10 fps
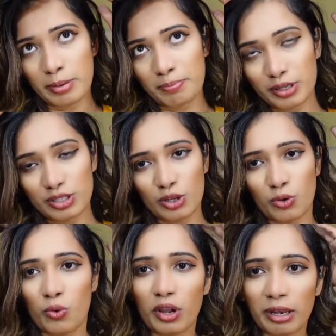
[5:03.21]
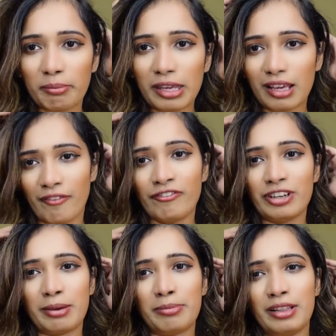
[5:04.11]
person who can be
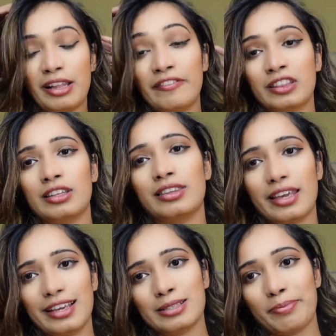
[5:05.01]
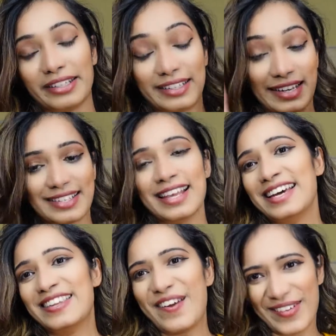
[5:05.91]
comfortable with the things, but
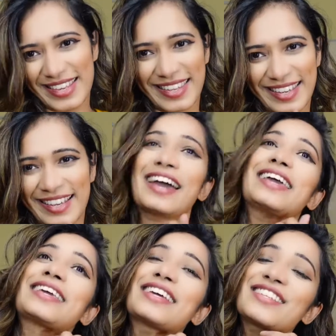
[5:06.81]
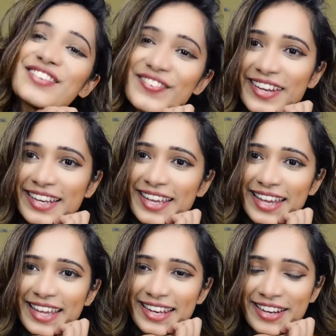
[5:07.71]
yes, now I think I can do it,
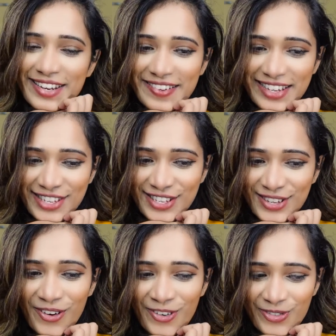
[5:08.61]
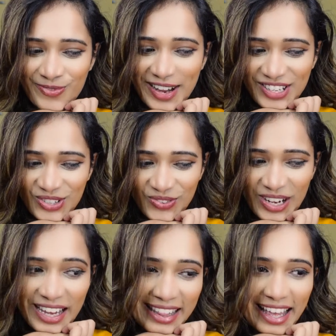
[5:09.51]
and it is so much
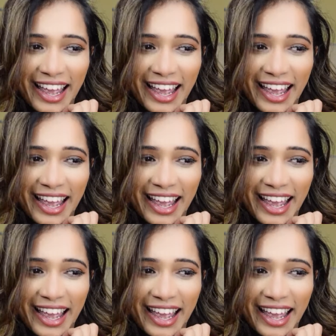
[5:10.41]
fun.